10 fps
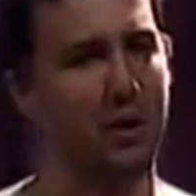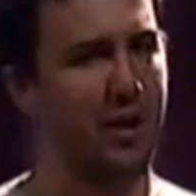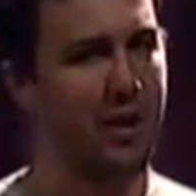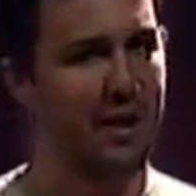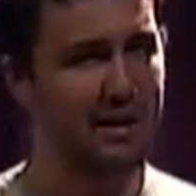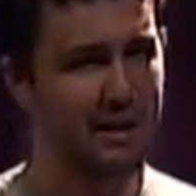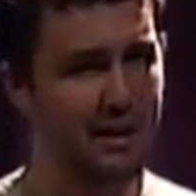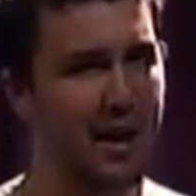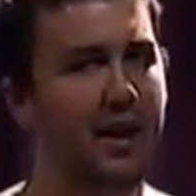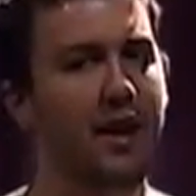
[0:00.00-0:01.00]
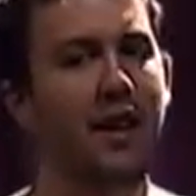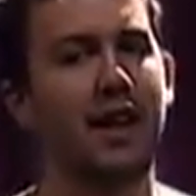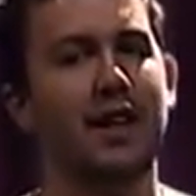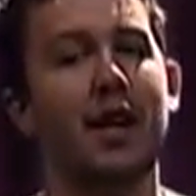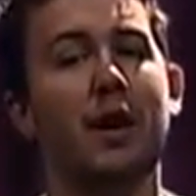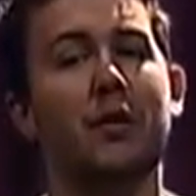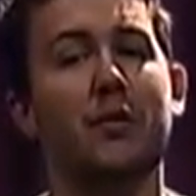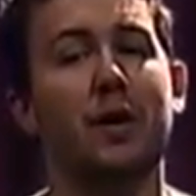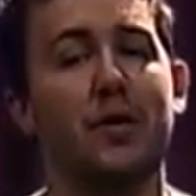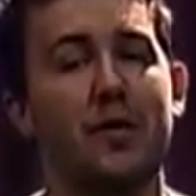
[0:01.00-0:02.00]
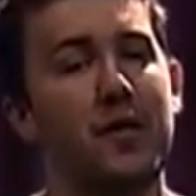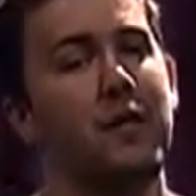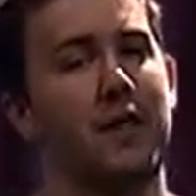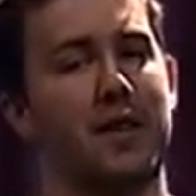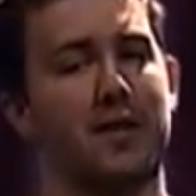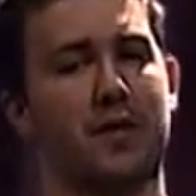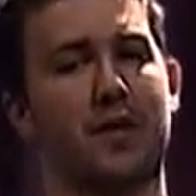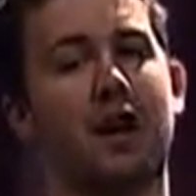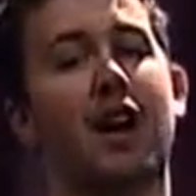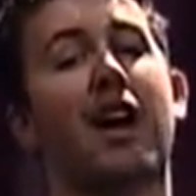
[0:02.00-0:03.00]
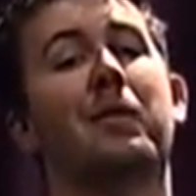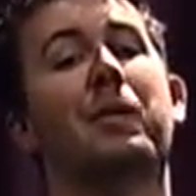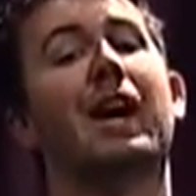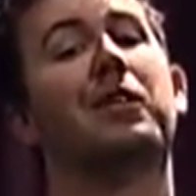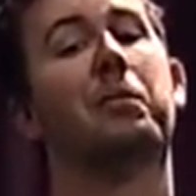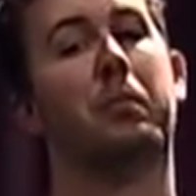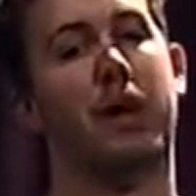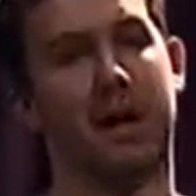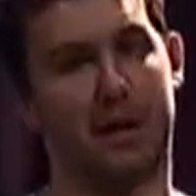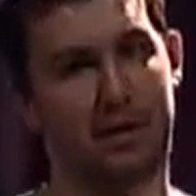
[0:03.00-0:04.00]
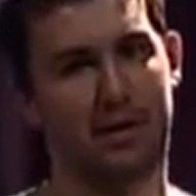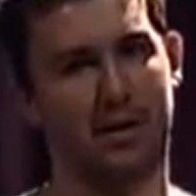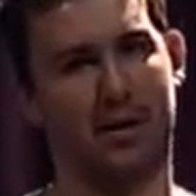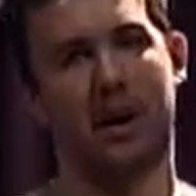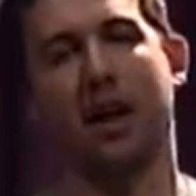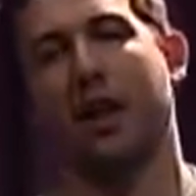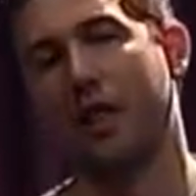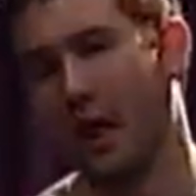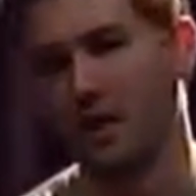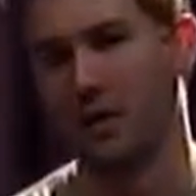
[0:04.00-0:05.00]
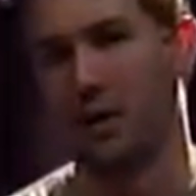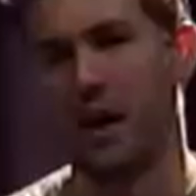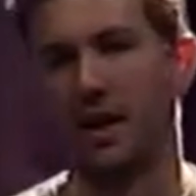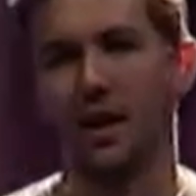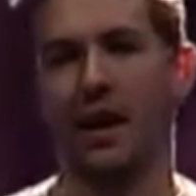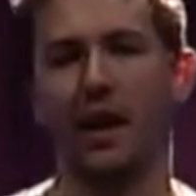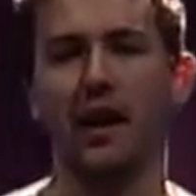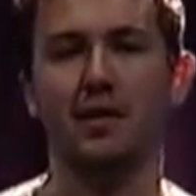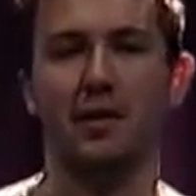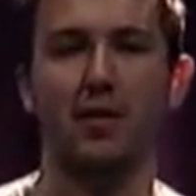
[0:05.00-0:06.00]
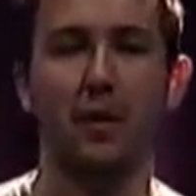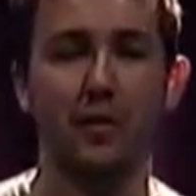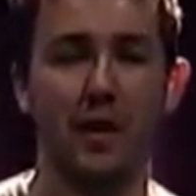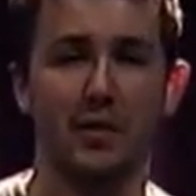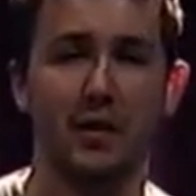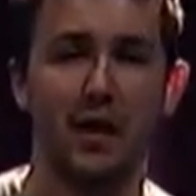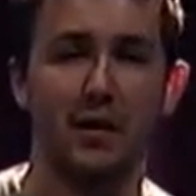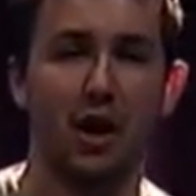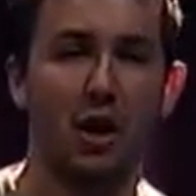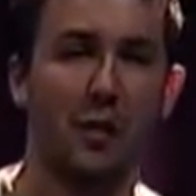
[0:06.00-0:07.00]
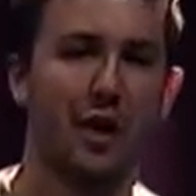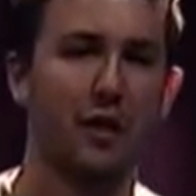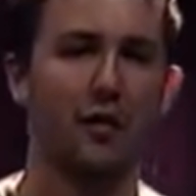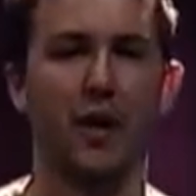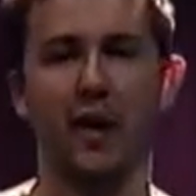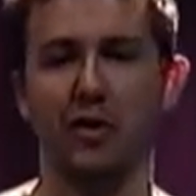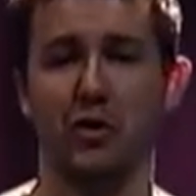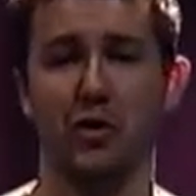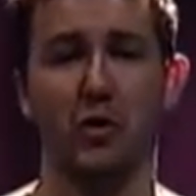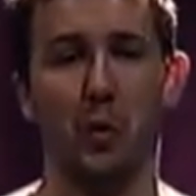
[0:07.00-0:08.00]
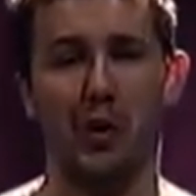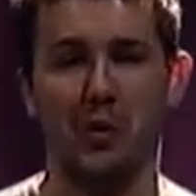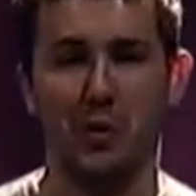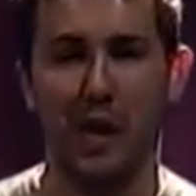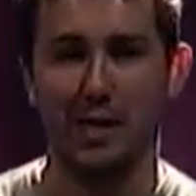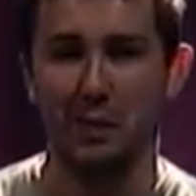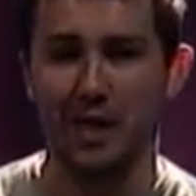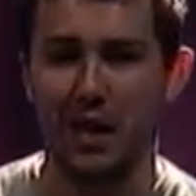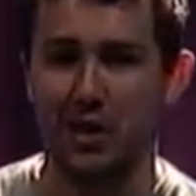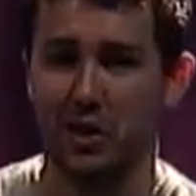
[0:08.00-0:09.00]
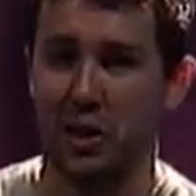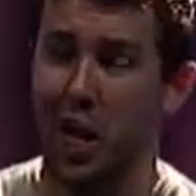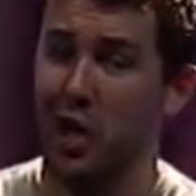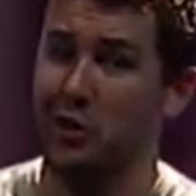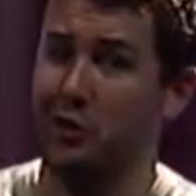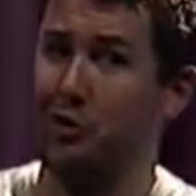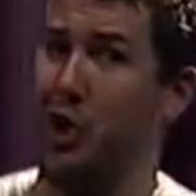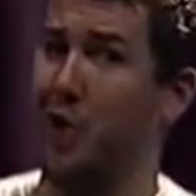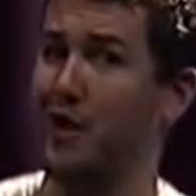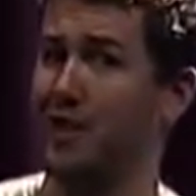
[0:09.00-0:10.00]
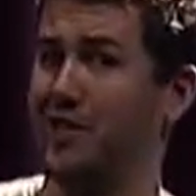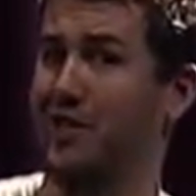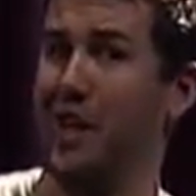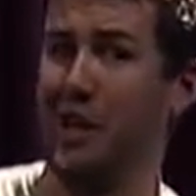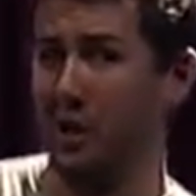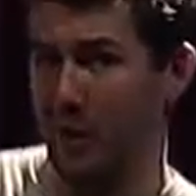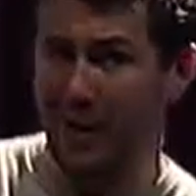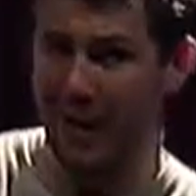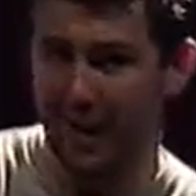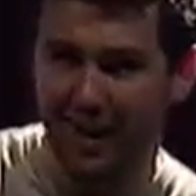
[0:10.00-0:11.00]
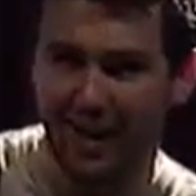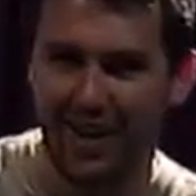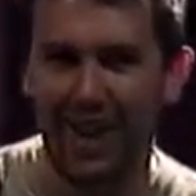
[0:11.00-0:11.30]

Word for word: With that said, now for a film festival about bikes. That's right, it's a film festival that's all about your favorite two-wheeled transportation. Sorry, Segway.